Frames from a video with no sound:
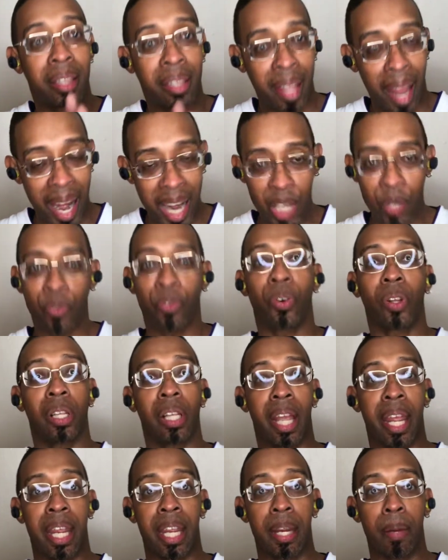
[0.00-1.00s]

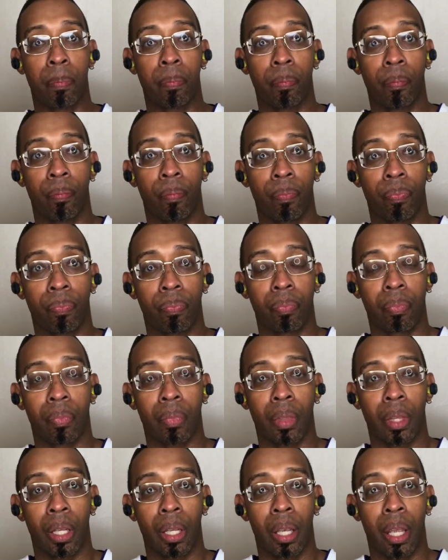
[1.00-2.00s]
Thankfully,
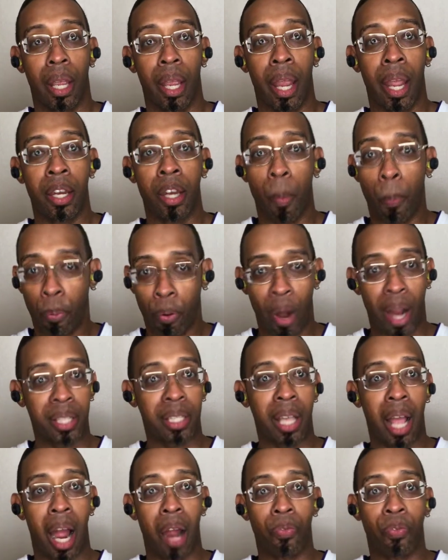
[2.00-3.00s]
in the press
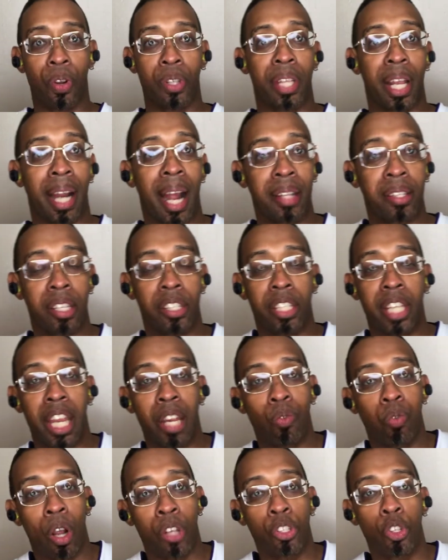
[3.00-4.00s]
conference, I got to
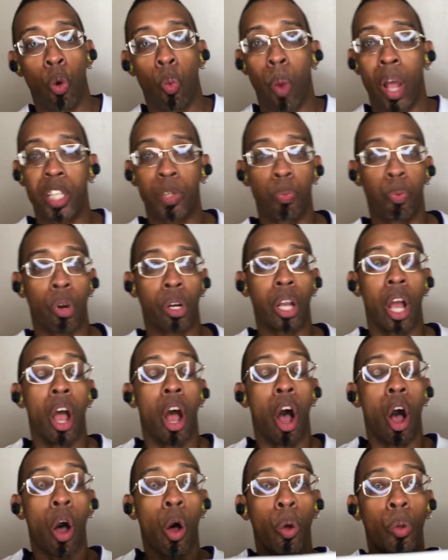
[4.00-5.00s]
see Russell Westbrook
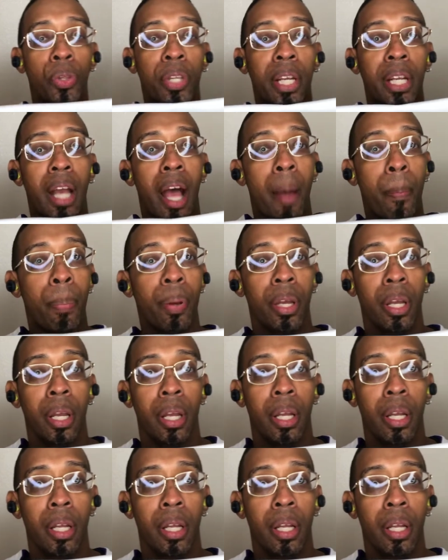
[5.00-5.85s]
holding up